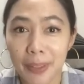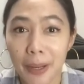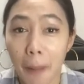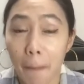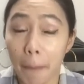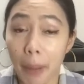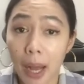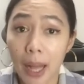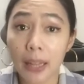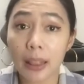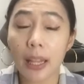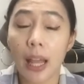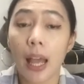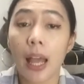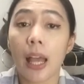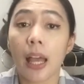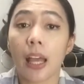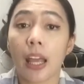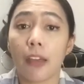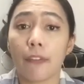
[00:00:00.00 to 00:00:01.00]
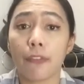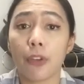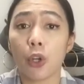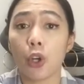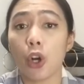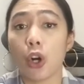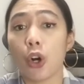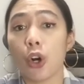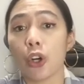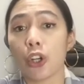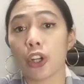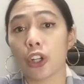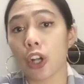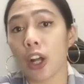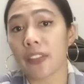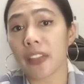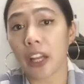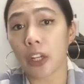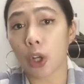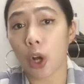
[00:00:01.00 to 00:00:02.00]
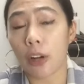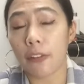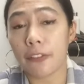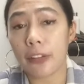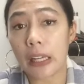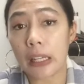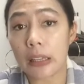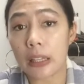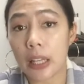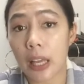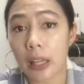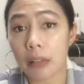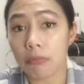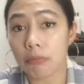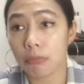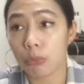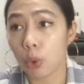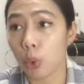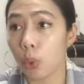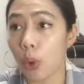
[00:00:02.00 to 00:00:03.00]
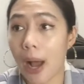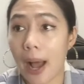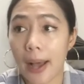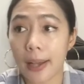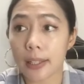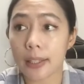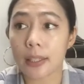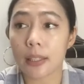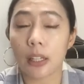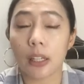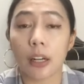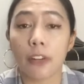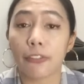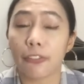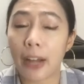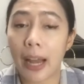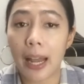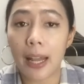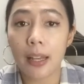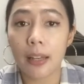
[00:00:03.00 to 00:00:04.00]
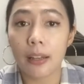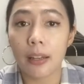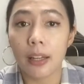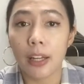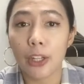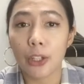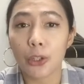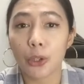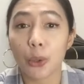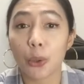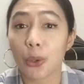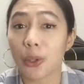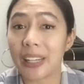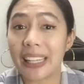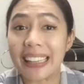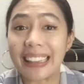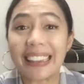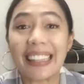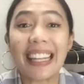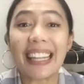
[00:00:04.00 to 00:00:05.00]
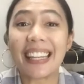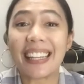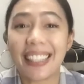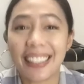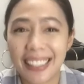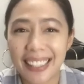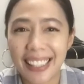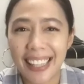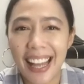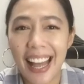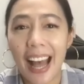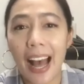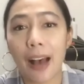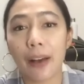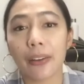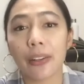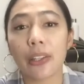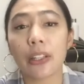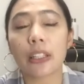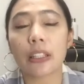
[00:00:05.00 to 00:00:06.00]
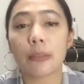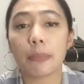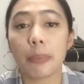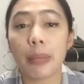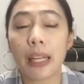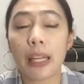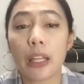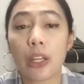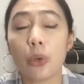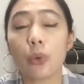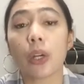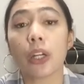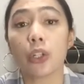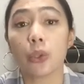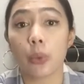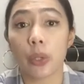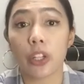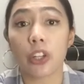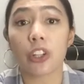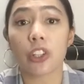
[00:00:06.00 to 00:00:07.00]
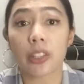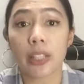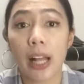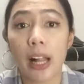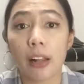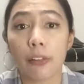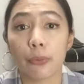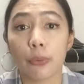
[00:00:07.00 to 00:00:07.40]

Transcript: But if you know you're not that confident yet to ask a friend to critique how you speak, you can do it yourself.